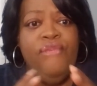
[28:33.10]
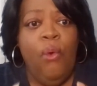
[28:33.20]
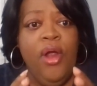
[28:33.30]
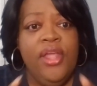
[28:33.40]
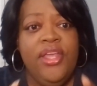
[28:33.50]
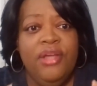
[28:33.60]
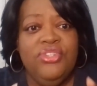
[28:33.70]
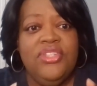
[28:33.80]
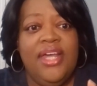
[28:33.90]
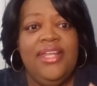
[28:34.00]
4-year
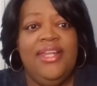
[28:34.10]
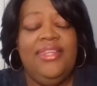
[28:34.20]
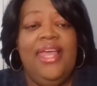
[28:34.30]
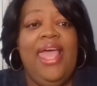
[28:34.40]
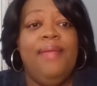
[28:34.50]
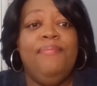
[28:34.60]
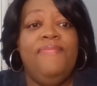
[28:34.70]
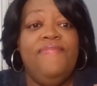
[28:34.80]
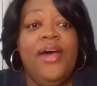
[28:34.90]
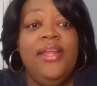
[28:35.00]
study that they got
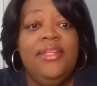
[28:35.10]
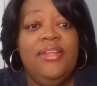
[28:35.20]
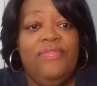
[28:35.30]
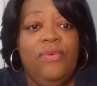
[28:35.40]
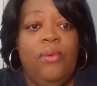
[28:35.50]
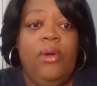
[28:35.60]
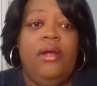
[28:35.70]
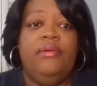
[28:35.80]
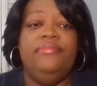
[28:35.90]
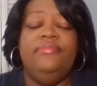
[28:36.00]
funded
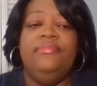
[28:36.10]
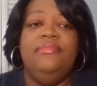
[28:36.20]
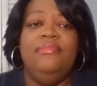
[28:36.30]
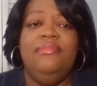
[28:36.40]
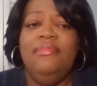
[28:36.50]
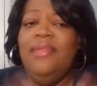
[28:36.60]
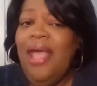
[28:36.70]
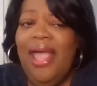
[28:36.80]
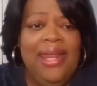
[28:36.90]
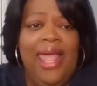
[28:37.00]
for.
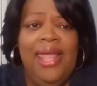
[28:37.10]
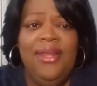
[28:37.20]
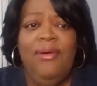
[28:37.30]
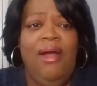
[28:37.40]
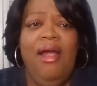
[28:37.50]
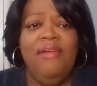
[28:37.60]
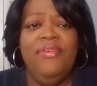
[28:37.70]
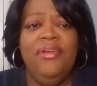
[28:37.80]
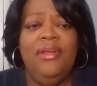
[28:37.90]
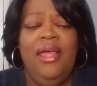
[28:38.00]
Now I ain't hating on
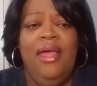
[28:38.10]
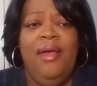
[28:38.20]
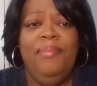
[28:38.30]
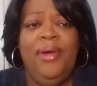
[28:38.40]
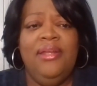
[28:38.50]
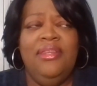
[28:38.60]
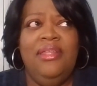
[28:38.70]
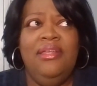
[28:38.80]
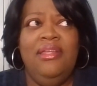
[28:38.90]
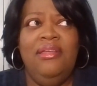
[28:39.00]
Harvard, but
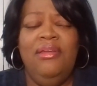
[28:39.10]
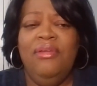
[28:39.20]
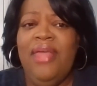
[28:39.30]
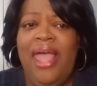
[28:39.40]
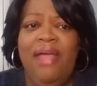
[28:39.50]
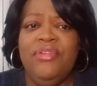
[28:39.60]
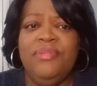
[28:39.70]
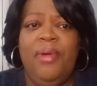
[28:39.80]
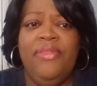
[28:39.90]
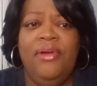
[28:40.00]
the
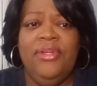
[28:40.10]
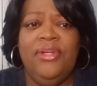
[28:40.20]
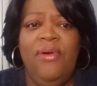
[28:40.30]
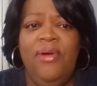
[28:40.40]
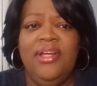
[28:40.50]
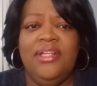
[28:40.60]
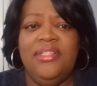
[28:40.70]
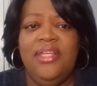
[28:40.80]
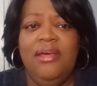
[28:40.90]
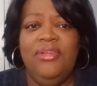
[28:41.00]
average brother on the corner
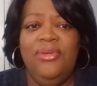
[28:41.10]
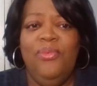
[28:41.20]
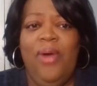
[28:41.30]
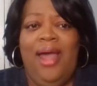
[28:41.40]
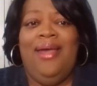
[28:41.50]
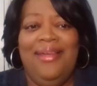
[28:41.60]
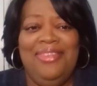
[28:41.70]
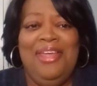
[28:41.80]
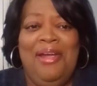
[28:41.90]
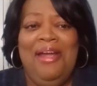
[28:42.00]
could tell you why
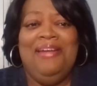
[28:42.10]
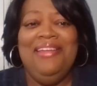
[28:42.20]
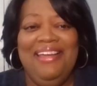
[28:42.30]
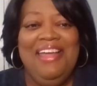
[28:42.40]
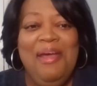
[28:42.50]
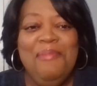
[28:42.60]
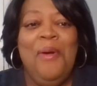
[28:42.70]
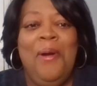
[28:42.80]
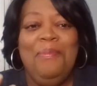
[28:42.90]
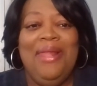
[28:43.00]
there are
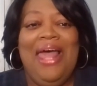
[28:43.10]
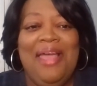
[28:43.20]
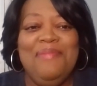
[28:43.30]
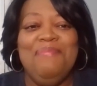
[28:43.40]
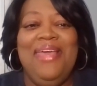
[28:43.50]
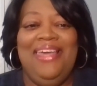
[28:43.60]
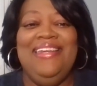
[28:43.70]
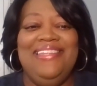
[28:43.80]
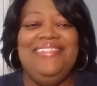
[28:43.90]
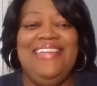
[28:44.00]
more Black men
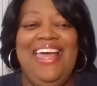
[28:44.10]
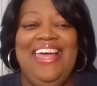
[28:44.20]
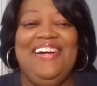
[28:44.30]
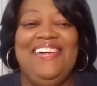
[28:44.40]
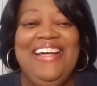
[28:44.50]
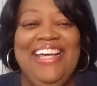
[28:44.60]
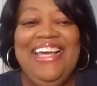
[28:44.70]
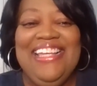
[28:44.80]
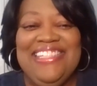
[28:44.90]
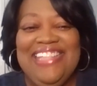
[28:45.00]
in jail.
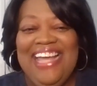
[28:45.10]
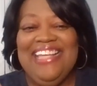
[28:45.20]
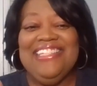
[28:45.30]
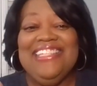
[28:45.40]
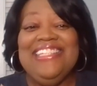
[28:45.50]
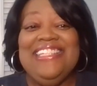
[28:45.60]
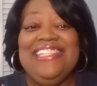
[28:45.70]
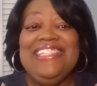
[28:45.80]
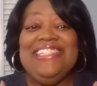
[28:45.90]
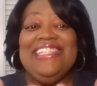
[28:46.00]
It's like,
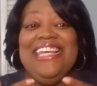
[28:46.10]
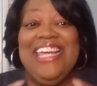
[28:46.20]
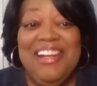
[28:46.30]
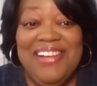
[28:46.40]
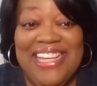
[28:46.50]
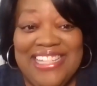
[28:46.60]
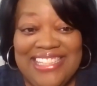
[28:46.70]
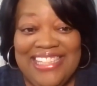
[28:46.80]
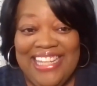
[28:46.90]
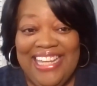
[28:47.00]

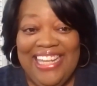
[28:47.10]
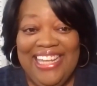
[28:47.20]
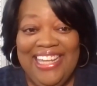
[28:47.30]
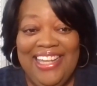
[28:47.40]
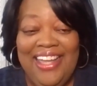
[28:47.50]
seriously.